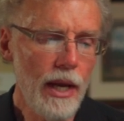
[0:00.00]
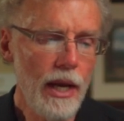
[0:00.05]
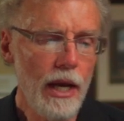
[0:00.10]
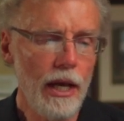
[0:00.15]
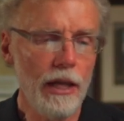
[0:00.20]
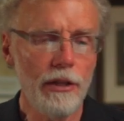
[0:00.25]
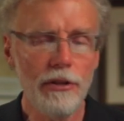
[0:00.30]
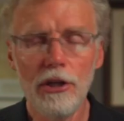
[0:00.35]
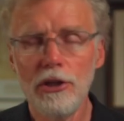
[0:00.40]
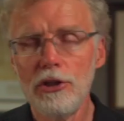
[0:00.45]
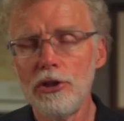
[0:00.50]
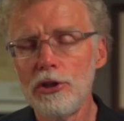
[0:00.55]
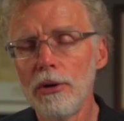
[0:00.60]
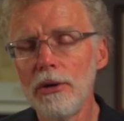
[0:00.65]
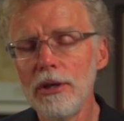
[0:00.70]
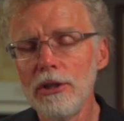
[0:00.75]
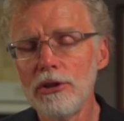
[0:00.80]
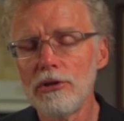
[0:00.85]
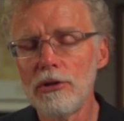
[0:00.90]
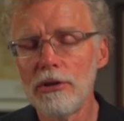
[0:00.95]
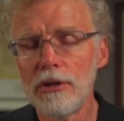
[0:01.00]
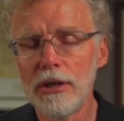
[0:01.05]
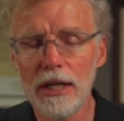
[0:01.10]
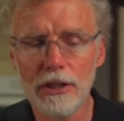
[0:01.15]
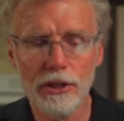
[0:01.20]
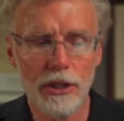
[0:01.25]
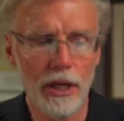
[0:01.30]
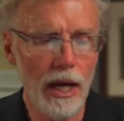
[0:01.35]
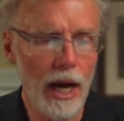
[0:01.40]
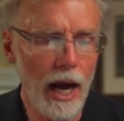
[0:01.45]
In the Jewish
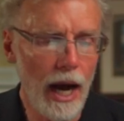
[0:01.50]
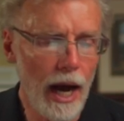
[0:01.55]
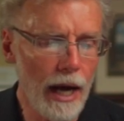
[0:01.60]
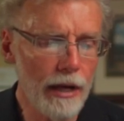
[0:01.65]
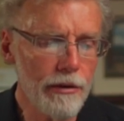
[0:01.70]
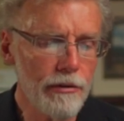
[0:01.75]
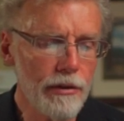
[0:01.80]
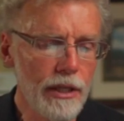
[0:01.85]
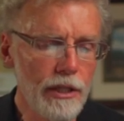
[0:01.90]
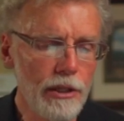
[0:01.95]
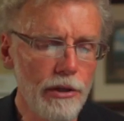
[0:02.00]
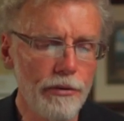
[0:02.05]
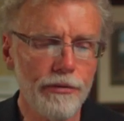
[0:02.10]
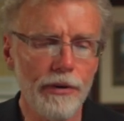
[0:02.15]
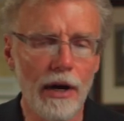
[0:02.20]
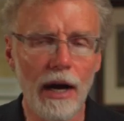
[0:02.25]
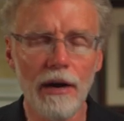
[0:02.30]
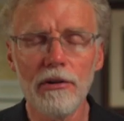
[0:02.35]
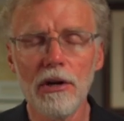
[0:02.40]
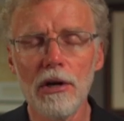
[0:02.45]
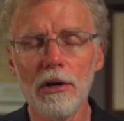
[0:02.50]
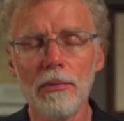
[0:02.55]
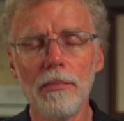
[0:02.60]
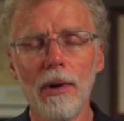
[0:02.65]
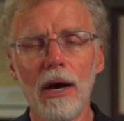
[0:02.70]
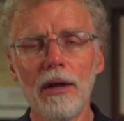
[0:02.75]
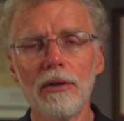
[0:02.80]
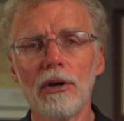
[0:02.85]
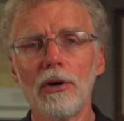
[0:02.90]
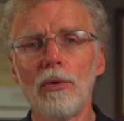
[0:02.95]
tradition, honoring your father and
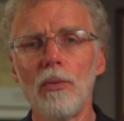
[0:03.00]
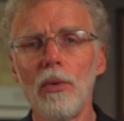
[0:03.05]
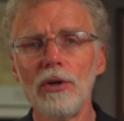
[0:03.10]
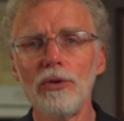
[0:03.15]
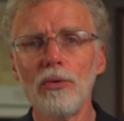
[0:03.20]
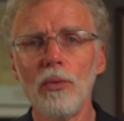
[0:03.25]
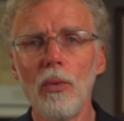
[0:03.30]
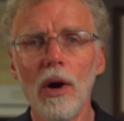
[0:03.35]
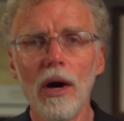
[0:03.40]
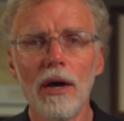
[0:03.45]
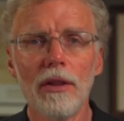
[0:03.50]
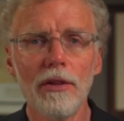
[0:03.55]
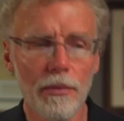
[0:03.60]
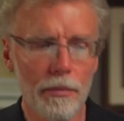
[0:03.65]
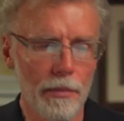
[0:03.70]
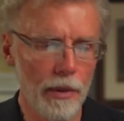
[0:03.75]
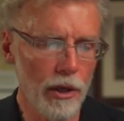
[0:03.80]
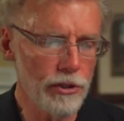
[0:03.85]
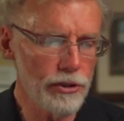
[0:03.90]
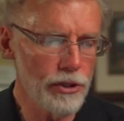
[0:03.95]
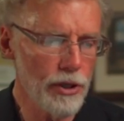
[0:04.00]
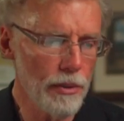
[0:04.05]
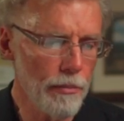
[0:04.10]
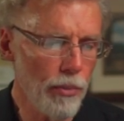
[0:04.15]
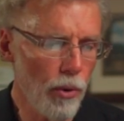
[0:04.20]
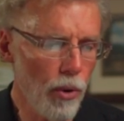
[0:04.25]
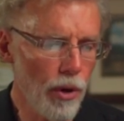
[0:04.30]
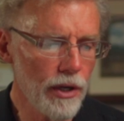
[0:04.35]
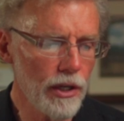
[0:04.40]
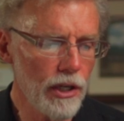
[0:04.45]
mother was one of the most
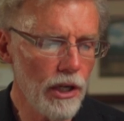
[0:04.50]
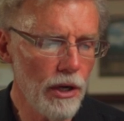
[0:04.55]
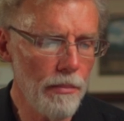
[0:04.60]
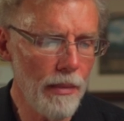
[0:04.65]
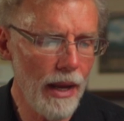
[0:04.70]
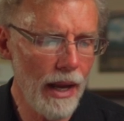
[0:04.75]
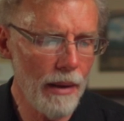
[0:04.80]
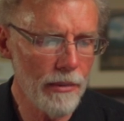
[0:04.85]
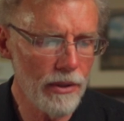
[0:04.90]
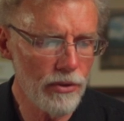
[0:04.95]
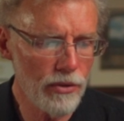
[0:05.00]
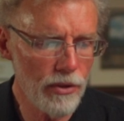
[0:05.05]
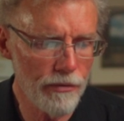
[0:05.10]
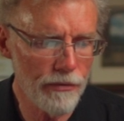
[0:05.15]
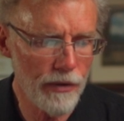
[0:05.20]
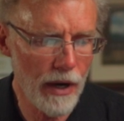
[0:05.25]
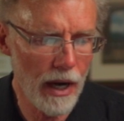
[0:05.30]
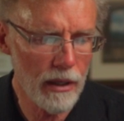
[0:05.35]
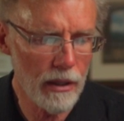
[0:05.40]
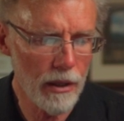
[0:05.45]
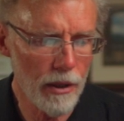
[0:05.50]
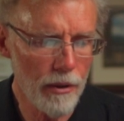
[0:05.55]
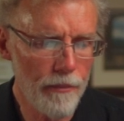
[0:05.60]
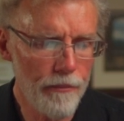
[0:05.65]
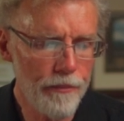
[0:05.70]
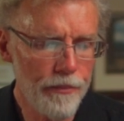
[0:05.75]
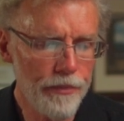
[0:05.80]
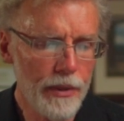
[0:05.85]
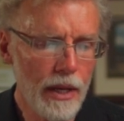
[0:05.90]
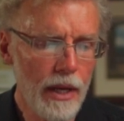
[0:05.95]
important commandments to follow.
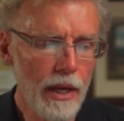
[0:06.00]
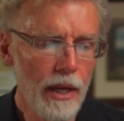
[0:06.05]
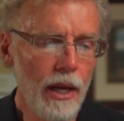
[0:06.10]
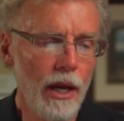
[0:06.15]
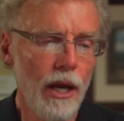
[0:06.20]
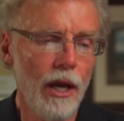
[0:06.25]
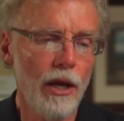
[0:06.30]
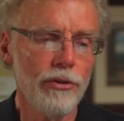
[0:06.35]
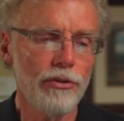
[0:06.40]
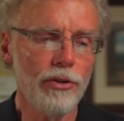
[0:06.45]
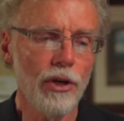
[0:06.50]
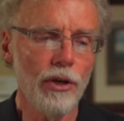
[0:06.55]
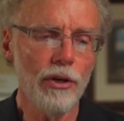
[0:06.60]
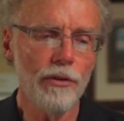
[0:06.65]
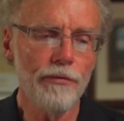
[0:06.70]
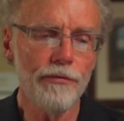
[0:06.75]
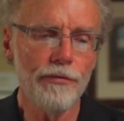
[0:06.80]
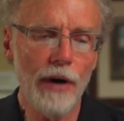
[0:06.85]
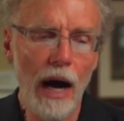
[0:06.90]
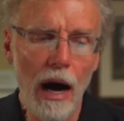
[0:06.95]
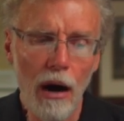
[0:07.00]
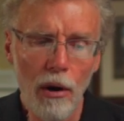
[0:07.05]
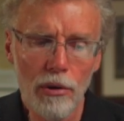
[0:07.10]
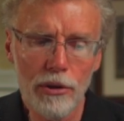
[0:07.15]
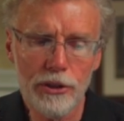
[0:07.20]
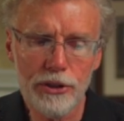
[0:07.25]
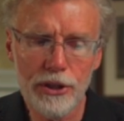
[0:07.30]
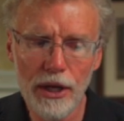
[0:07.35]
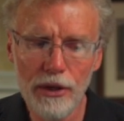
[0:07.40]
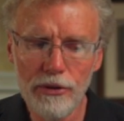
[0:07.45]
So to
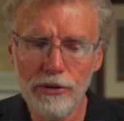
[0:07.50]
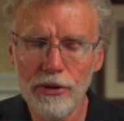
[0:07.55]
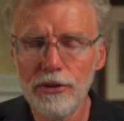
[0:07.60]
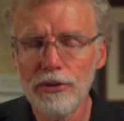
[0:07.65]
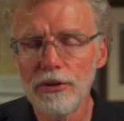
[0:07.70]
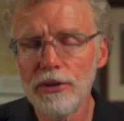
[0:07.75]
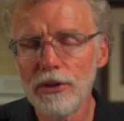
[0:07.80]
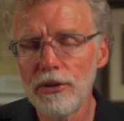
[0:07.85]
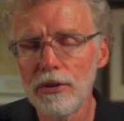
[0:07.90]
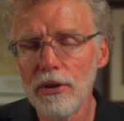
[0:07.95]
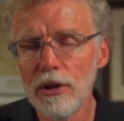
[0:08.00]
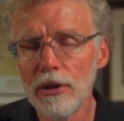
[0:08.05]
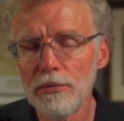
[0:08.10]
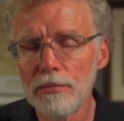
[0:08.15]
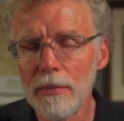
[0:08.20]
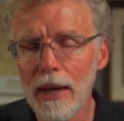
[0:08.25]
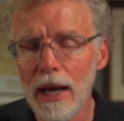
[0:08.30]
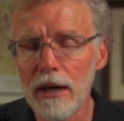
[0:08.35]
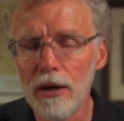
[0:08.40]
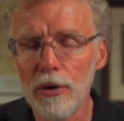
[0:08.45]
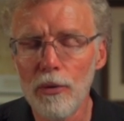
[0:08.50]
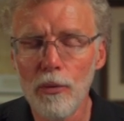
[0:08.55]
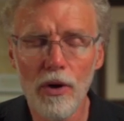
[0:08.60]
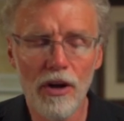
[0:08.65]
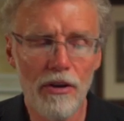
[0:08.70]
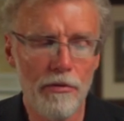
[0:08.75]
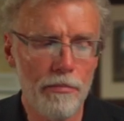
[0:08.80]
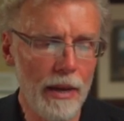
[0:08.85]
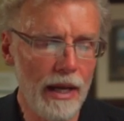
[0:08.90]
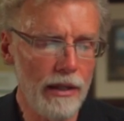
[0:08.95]
follow Jesus in this manner
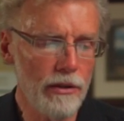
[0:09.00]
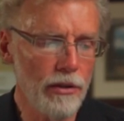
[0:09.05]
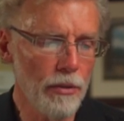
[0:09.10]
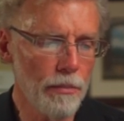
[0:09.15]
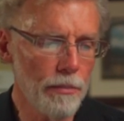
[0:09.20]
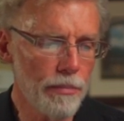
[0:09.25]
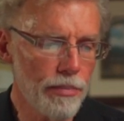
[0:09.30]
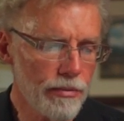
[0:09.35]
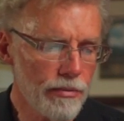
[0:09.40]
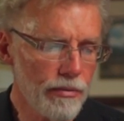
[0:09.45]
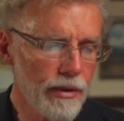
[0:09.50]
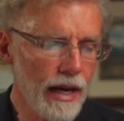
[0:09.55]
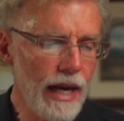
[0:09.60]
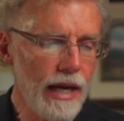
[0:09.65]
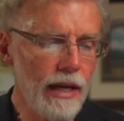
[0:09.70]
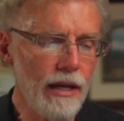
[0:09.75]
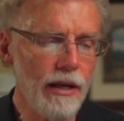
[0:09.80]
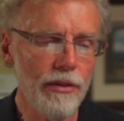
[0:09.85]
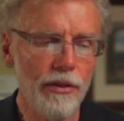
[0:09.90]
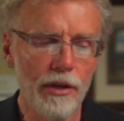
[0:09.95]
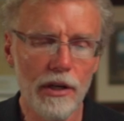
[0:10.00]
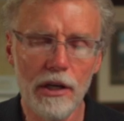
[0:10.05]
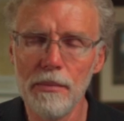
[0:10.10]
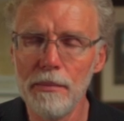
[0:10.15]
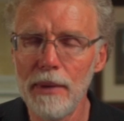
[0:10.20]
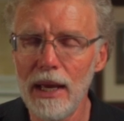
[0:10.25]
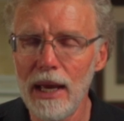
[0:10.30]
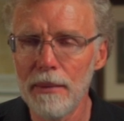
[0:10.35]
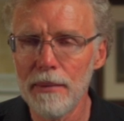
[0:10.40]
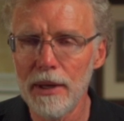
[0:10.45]
would have meant to break the
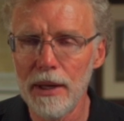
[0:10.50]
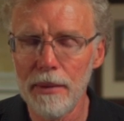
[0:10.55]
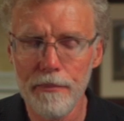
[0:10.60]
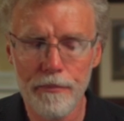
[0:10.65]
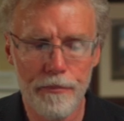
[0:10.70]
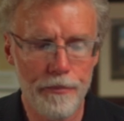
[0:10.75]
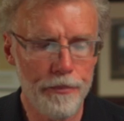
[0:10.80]
commandment.